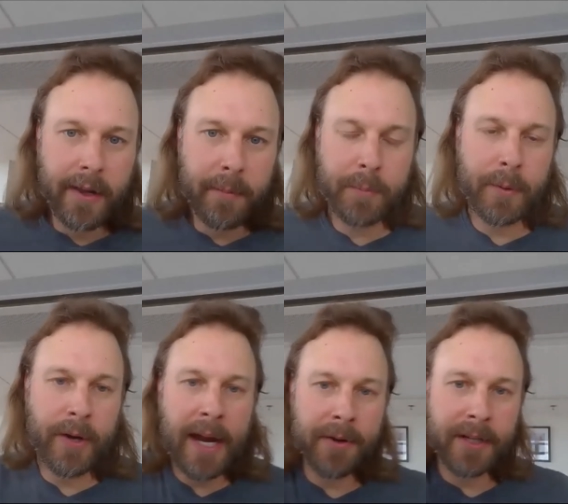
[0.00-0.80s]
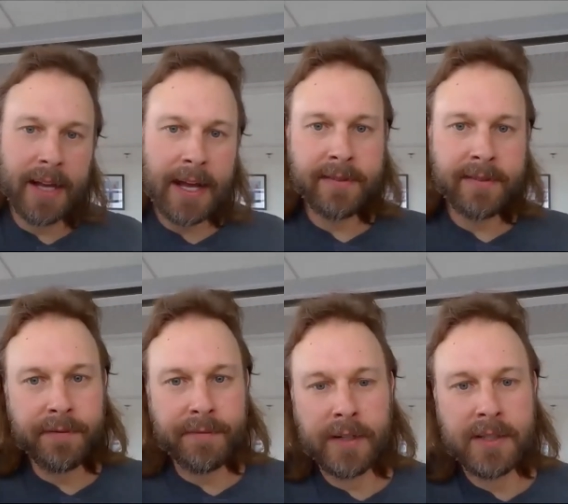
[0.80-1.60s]
When we're out in Alaska,
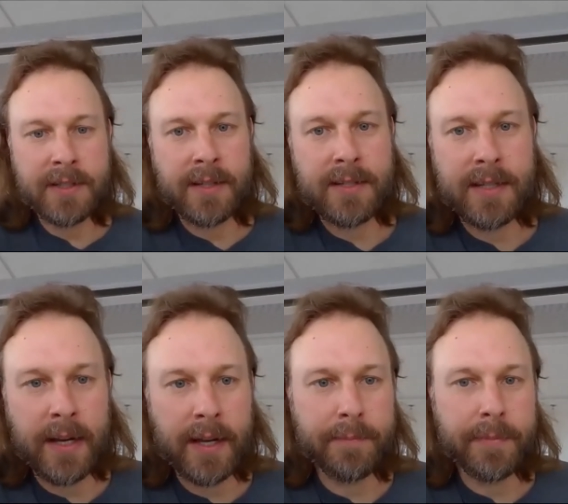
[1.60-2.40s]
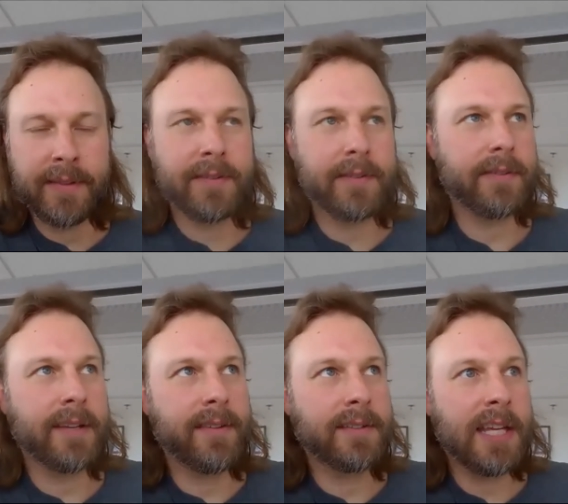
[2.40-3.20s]
for instance, it's
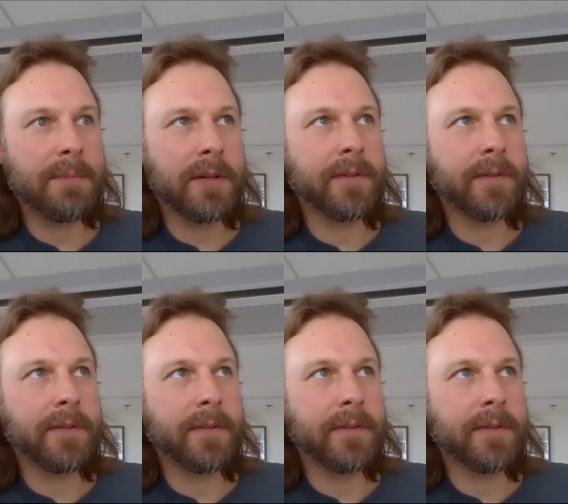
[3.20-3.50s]
a team